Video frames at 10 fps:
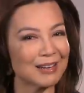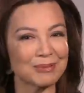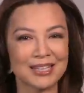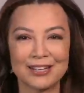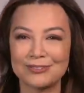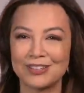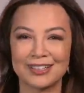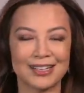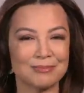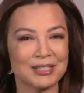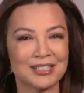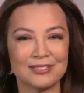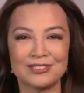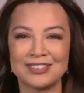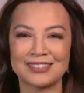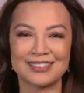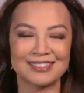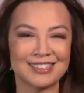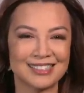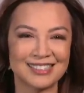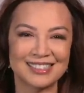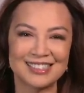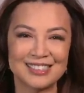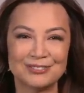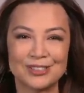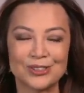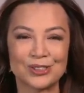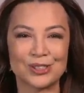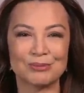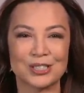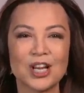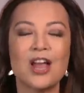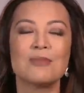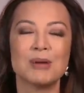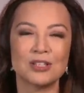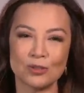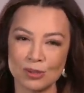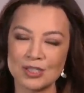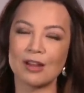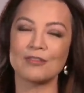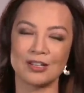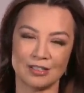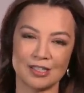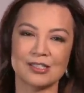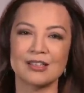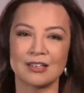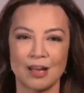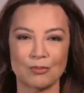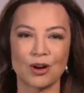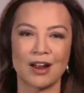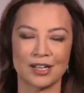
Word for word: I got to be careful. I got to be careful not to uh, divulge okay. too much, but you will definitely see a lot more